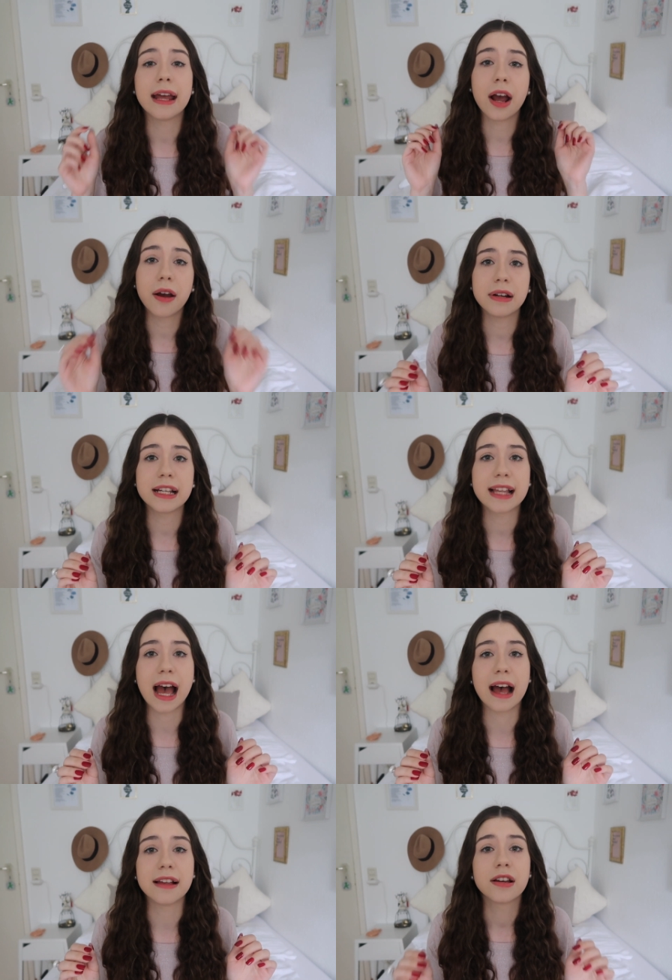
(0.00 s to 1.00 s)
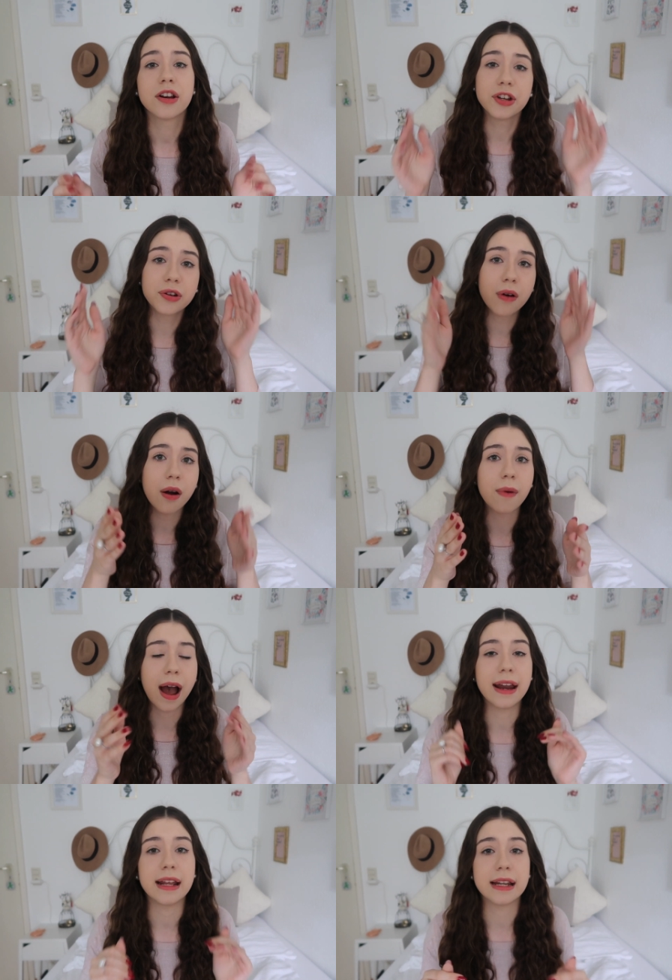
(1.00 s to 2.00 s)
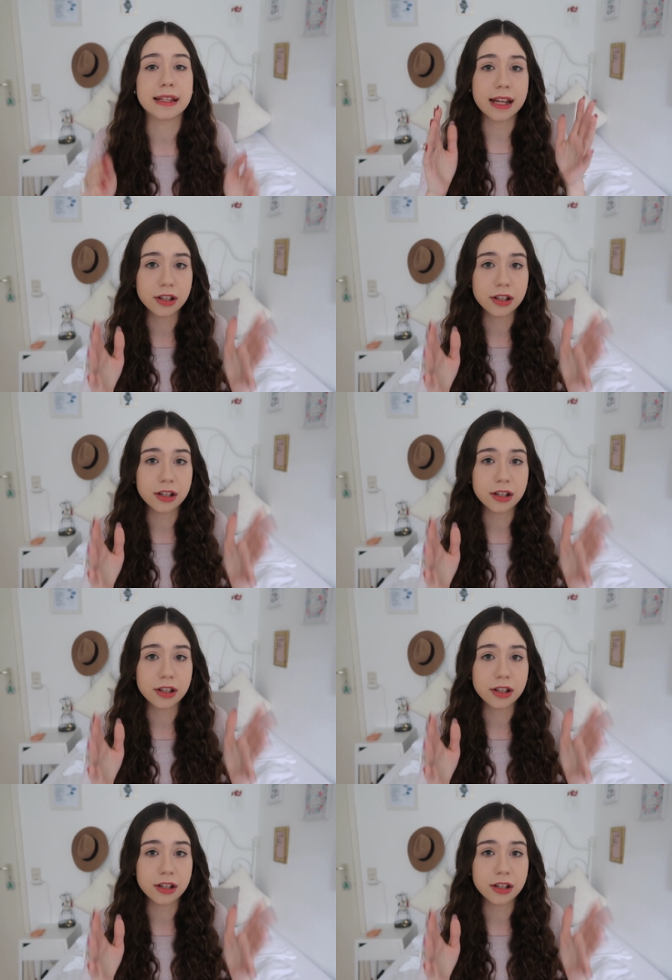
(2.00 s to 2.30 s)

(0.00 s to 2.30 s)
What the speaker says: It only says, you are right, it is